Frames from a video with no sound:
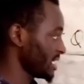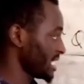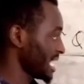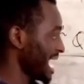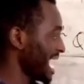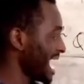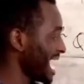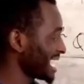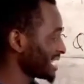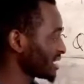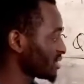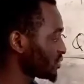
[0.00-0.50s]

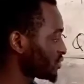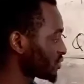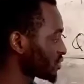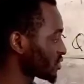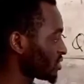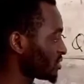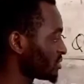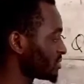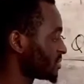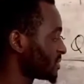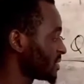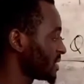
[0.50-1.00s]
And
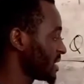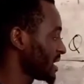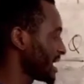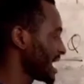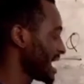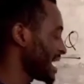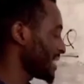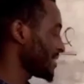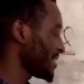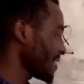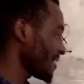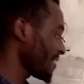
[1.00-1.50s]
from
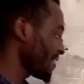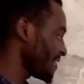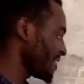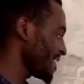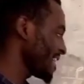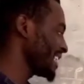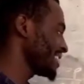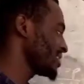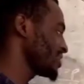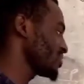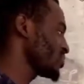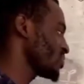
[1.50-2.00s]
the
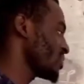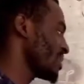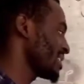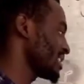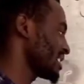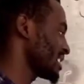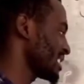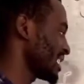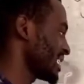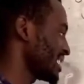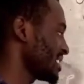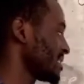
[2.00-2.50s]
third
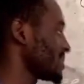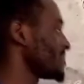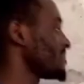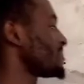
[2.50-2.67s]
quadrant,